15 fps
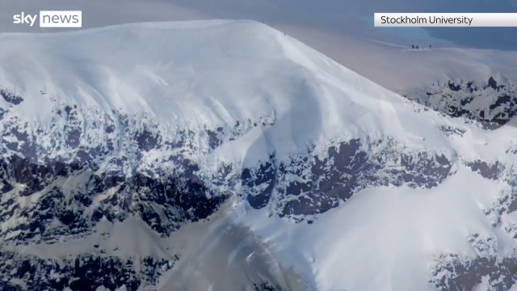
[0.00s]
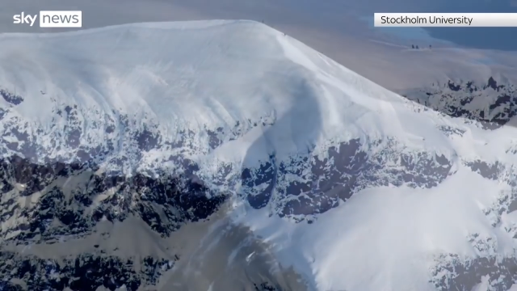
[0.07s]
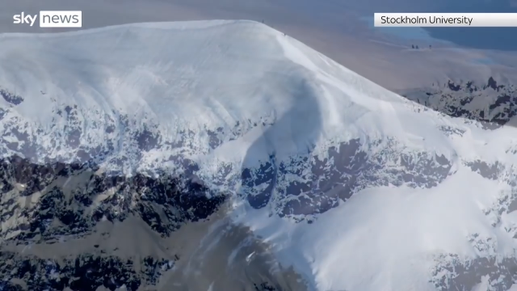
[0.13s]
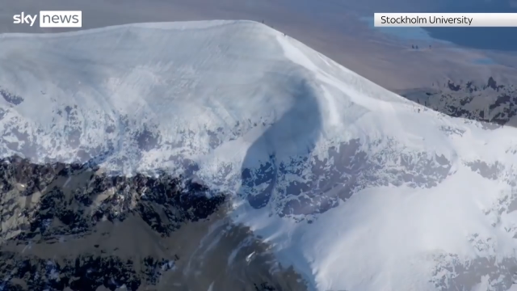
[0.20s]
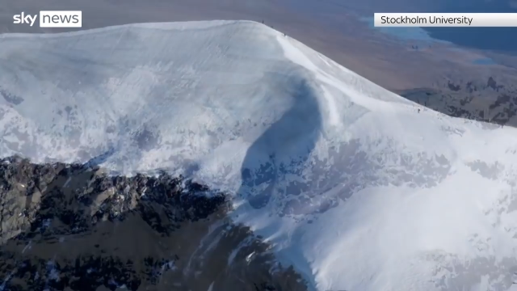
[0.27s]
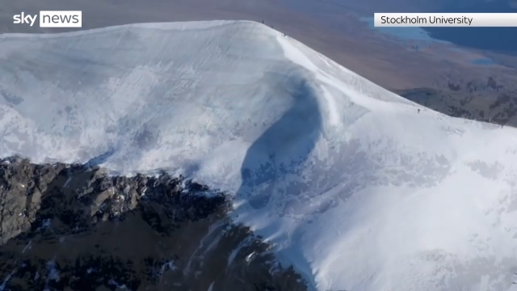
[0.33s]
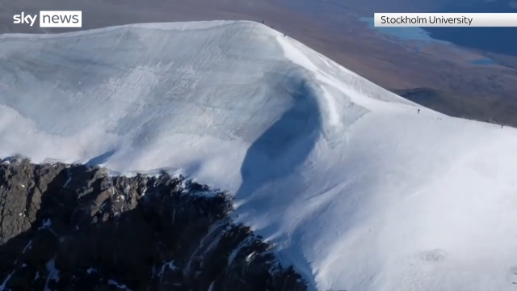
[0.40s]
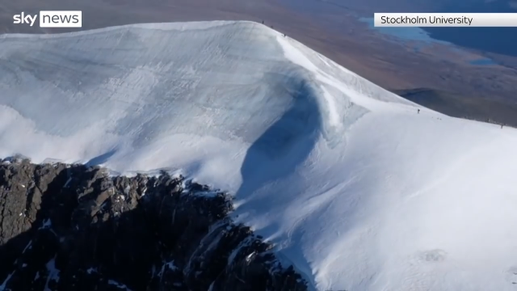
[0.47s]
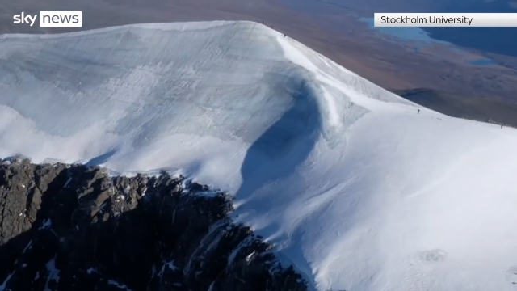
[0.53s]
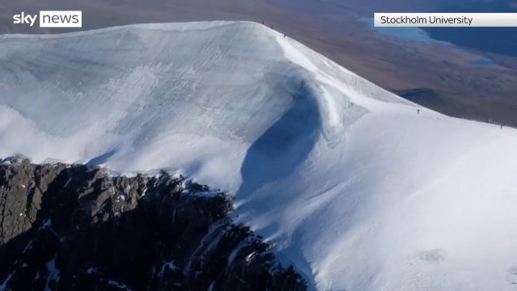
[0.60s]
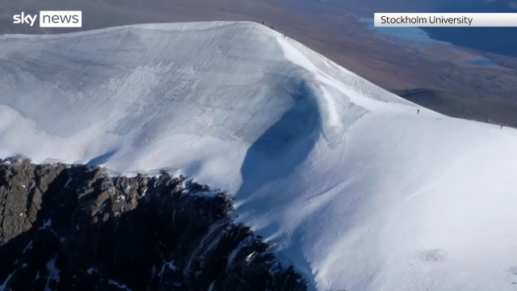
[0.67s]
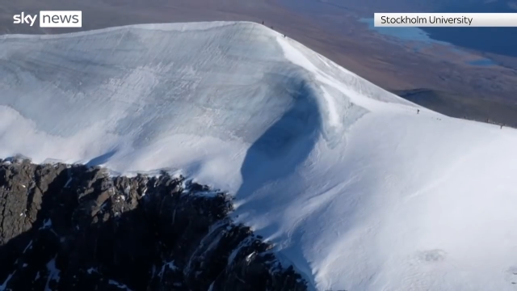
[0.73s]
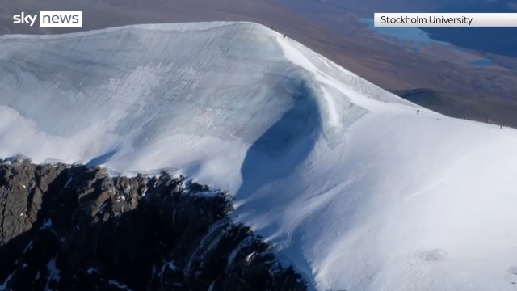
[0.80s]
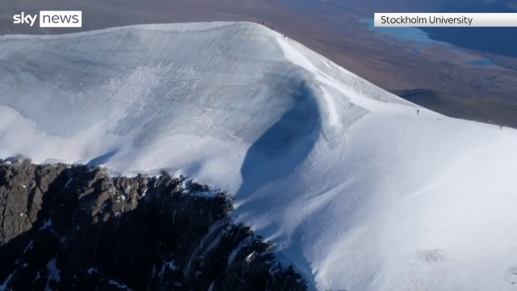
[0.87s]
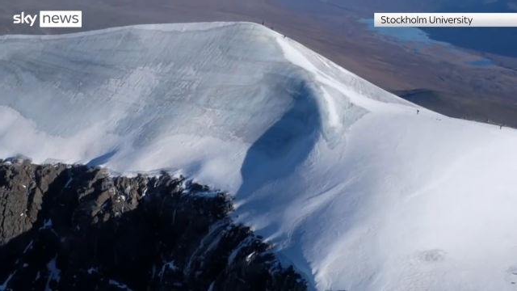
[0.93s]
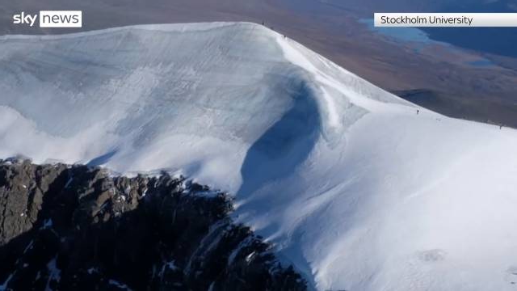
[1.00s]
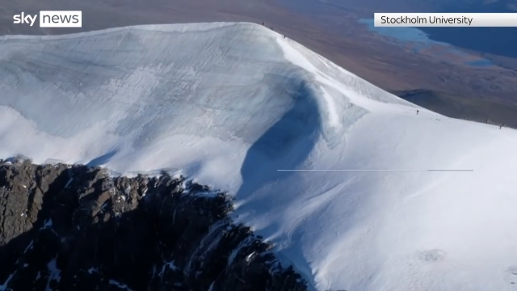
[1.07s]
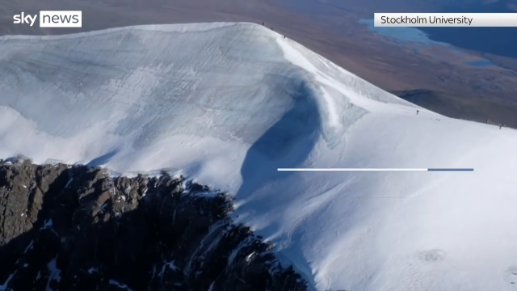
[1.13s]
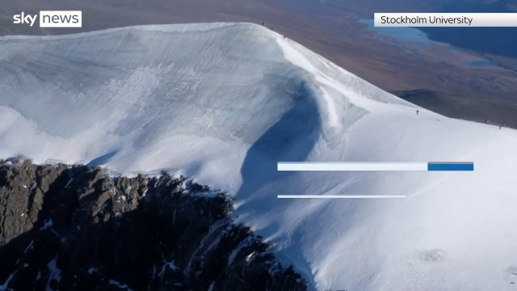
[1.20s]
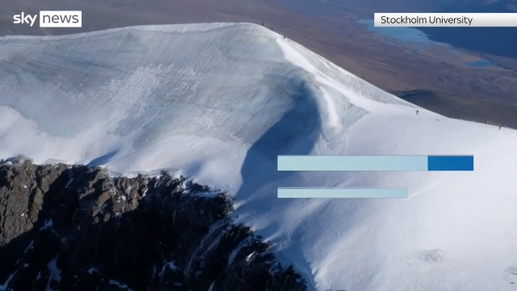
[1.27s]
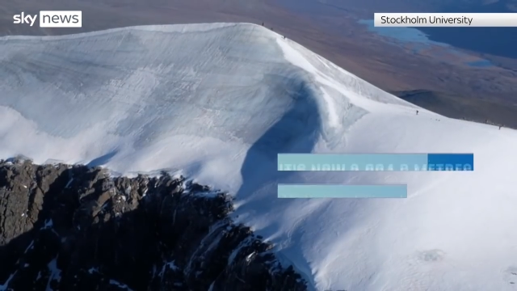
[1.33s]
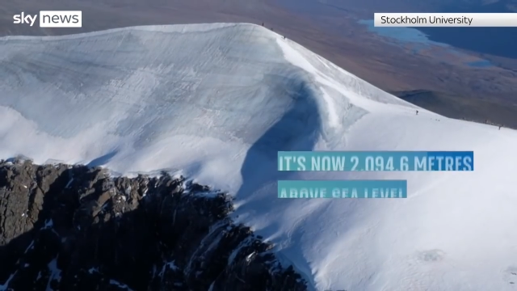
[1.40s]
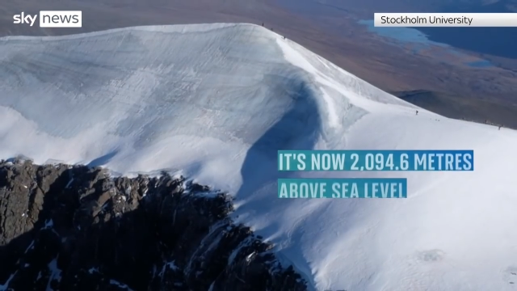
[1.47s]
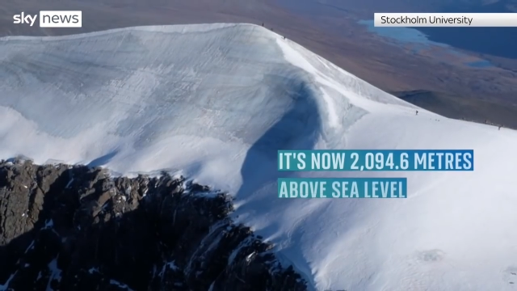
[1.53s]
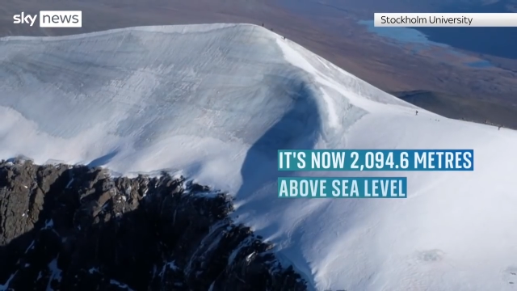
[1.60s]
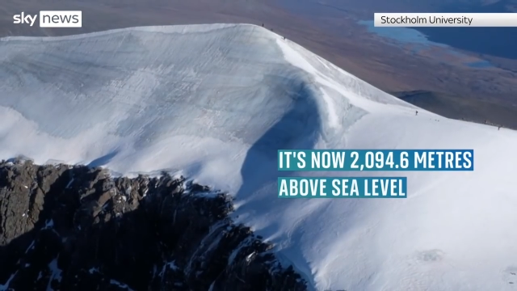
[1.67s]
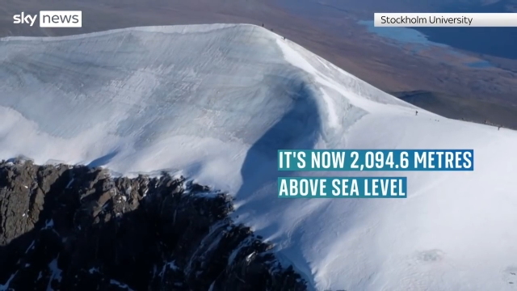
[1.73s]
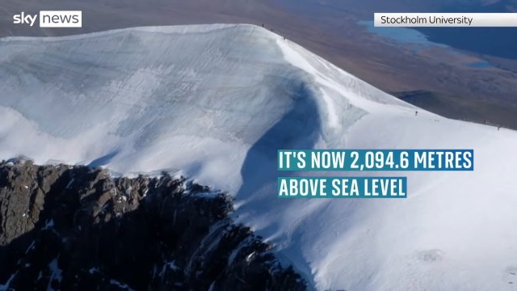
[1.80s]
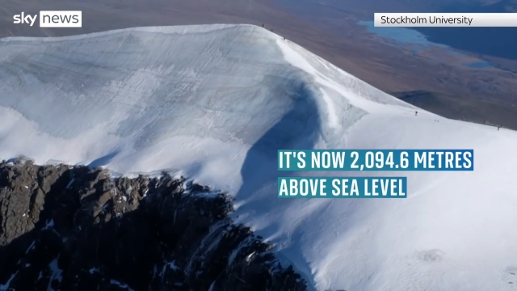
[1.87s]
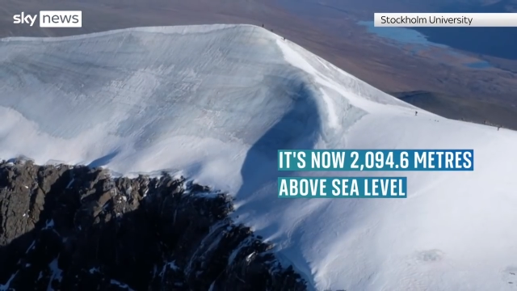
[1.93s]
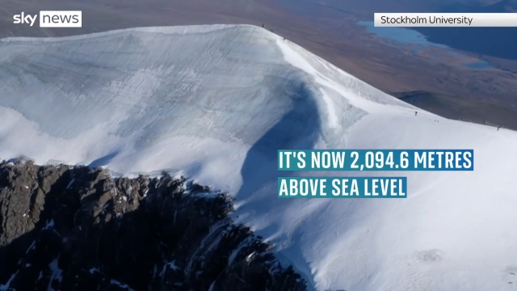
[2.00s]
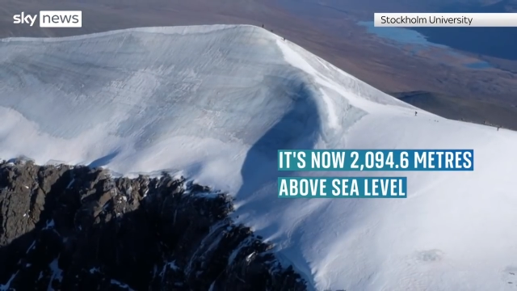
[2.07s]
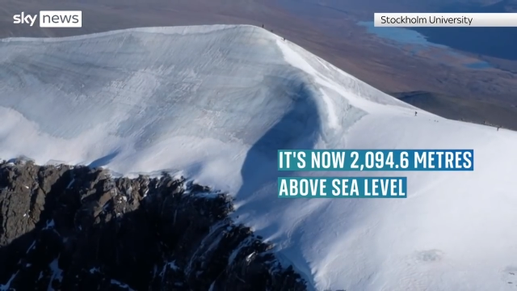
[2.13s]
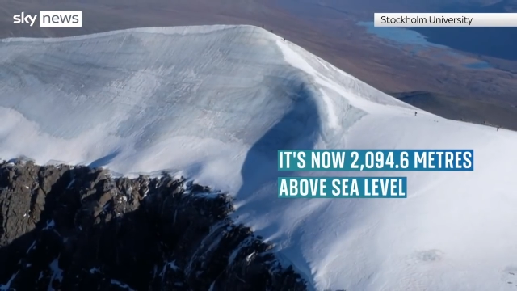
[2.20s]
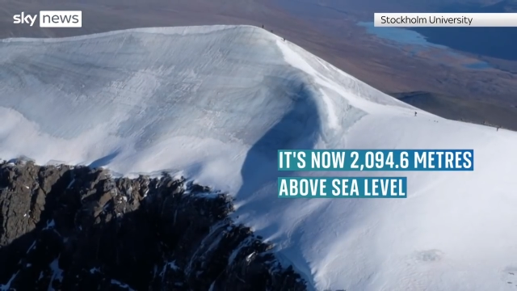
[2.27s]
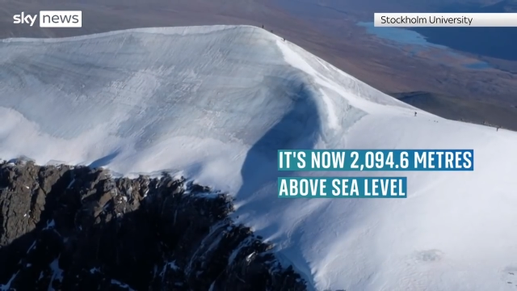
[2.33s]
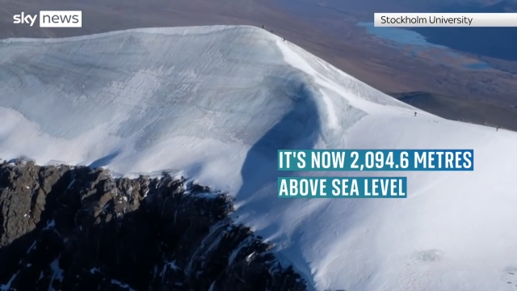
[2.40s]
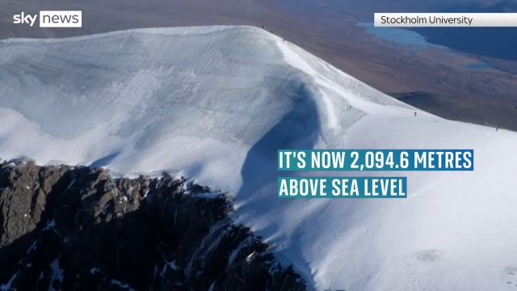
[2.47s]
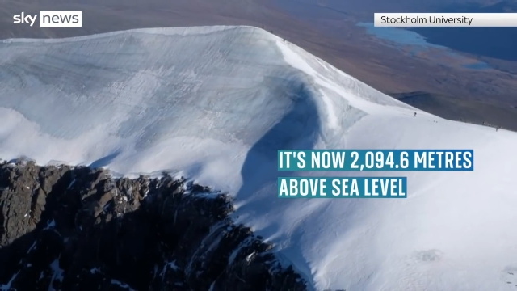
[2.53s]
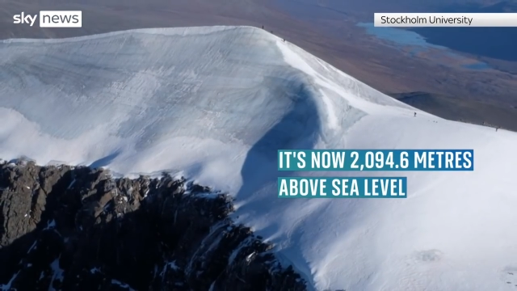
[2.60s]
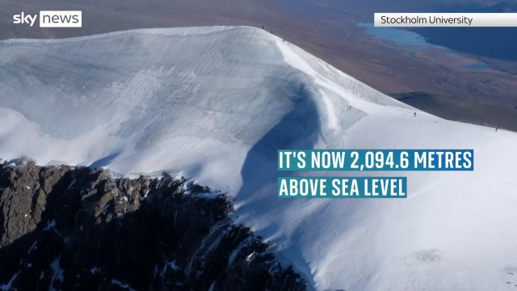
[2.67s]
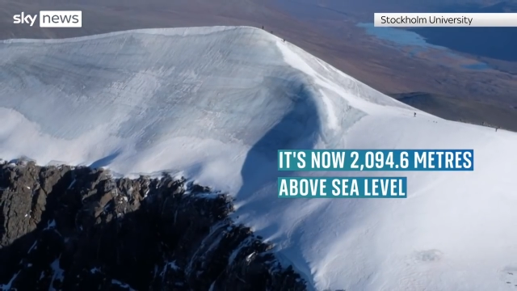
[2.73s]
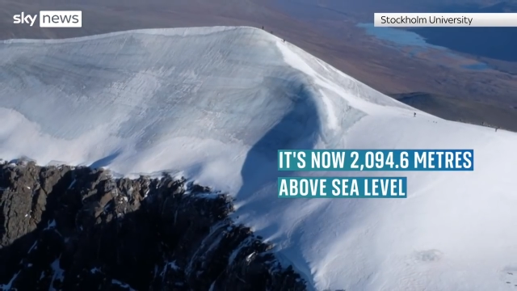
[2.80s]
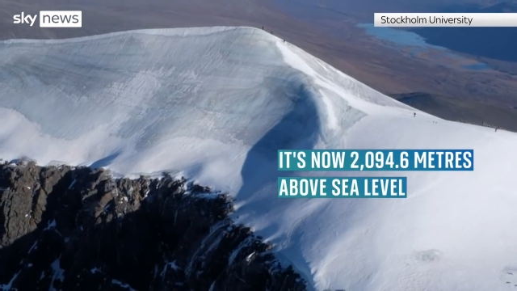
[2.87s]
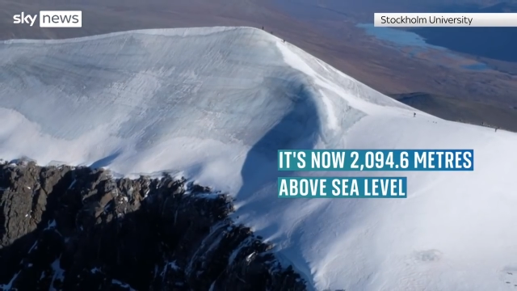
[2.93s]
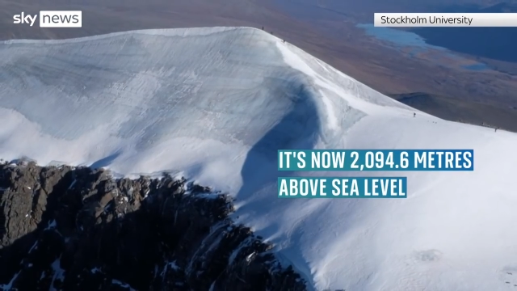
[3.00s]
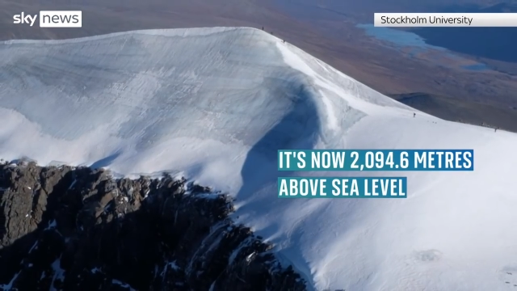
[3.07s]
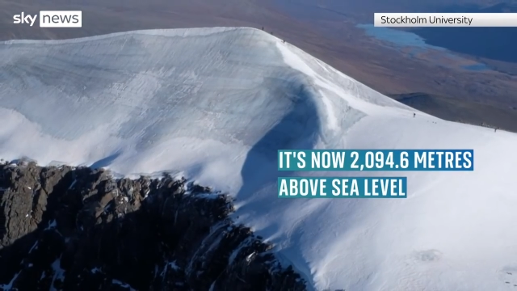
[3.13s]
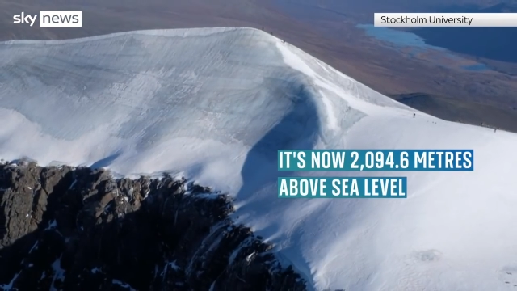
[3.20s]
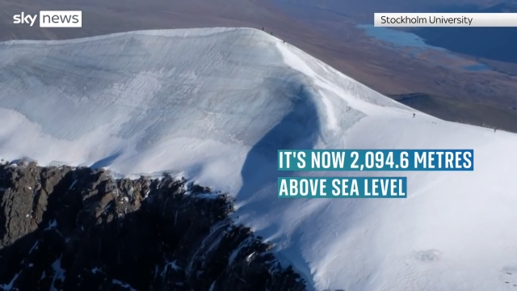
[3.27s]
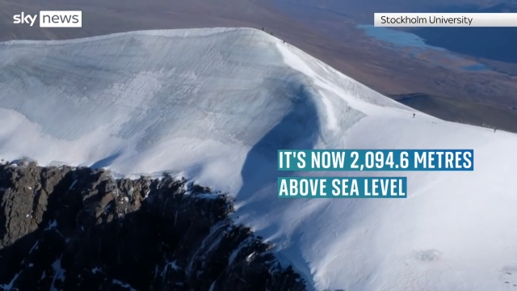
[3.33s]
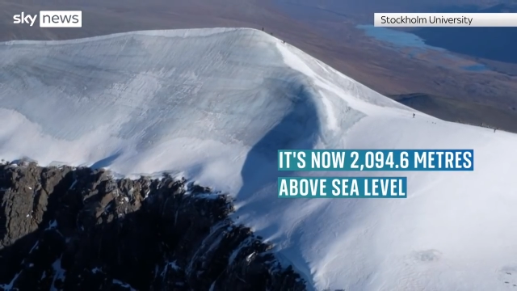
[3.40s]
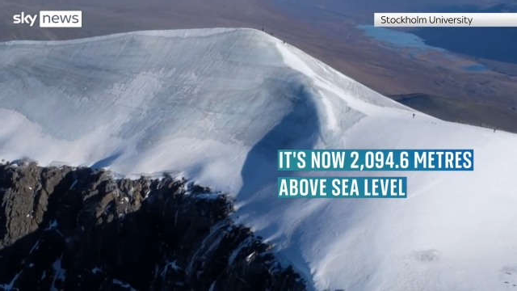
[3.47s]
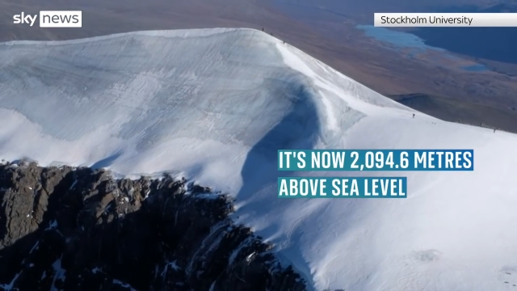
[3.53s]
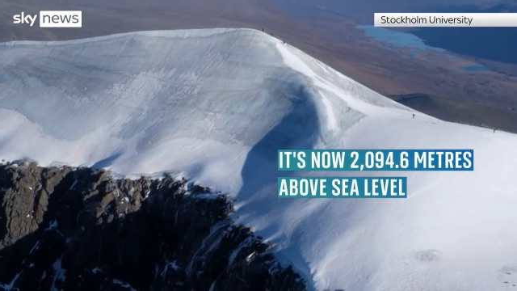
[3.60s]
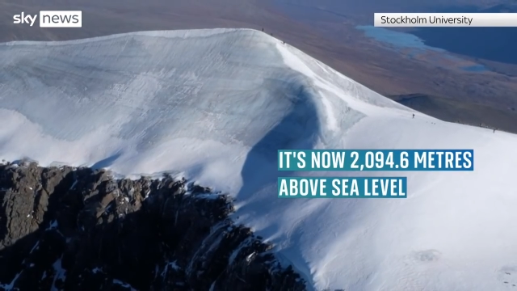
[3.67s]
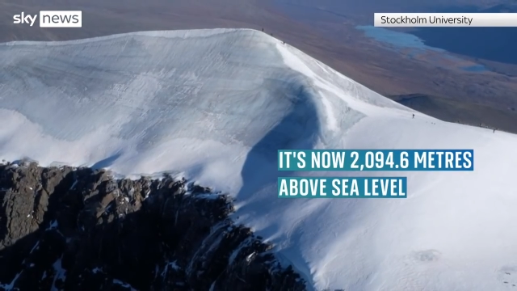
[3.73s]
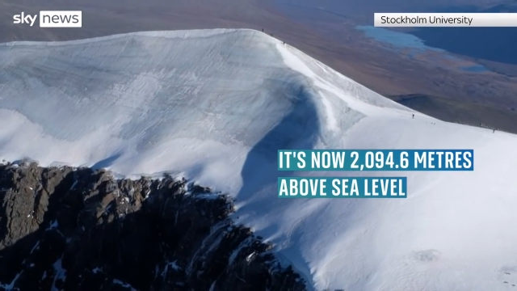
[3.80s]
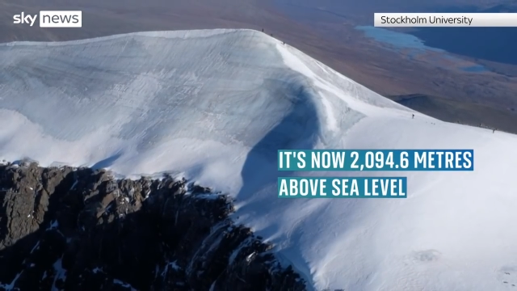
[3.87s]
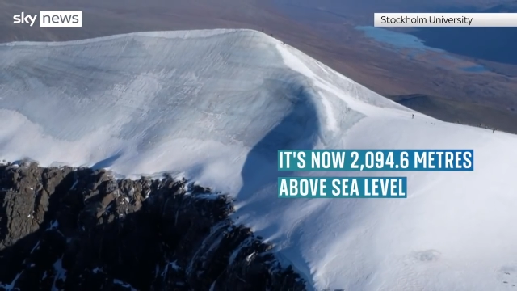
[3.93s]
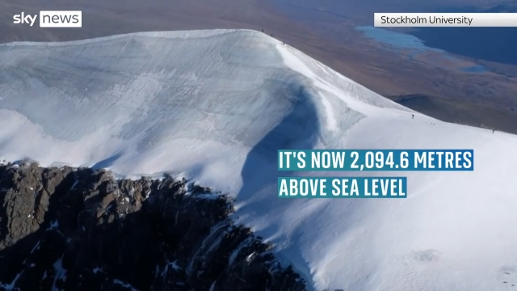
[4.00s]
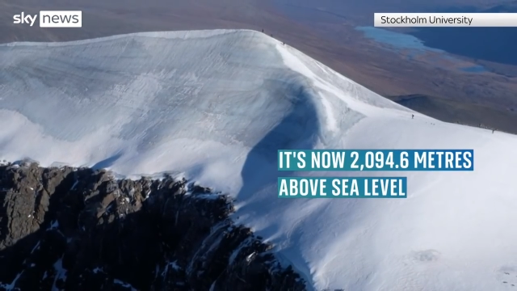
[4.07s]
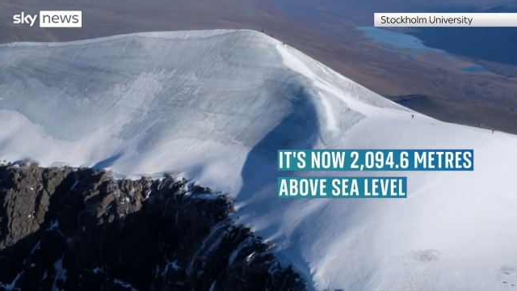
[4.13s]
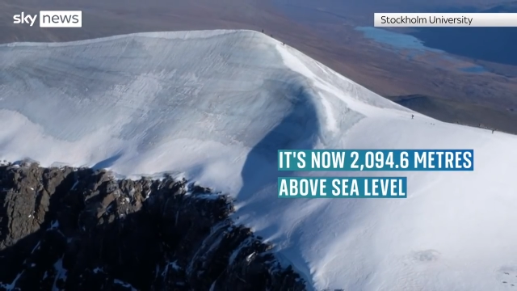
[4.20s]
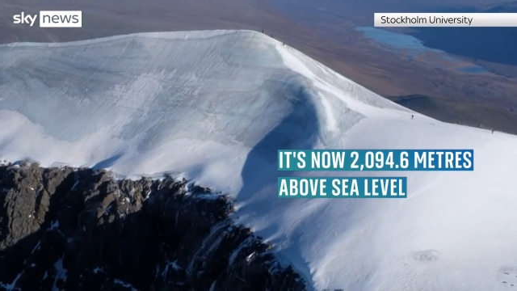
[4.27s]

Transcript: (no speaker visible)